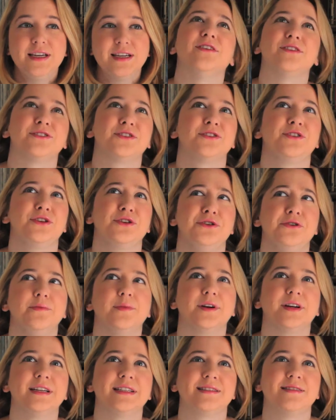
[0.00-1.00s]
And also the
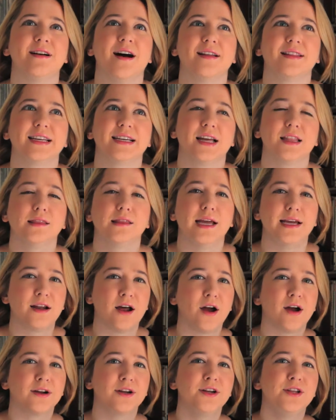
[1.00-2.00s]
humor is not like
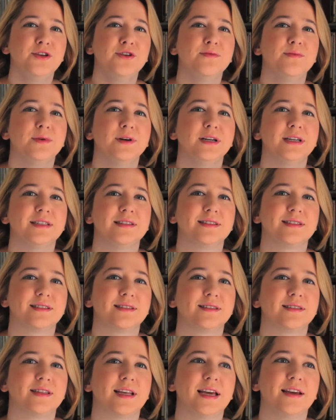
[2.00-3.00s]
lighthearted humor,
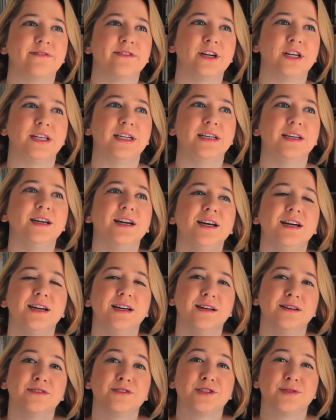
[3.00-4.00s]
it's like very
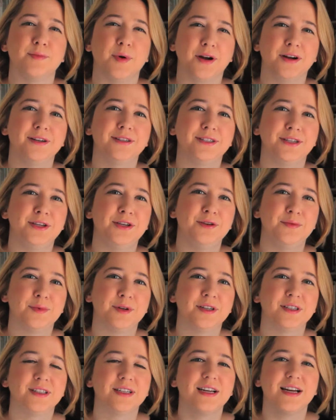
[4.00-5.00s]
smart
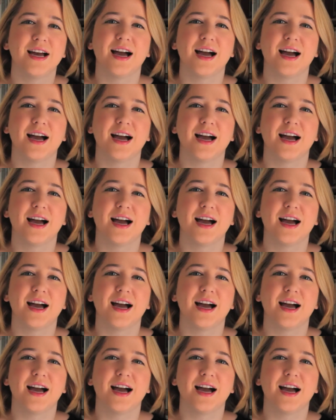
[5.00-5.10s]
humor.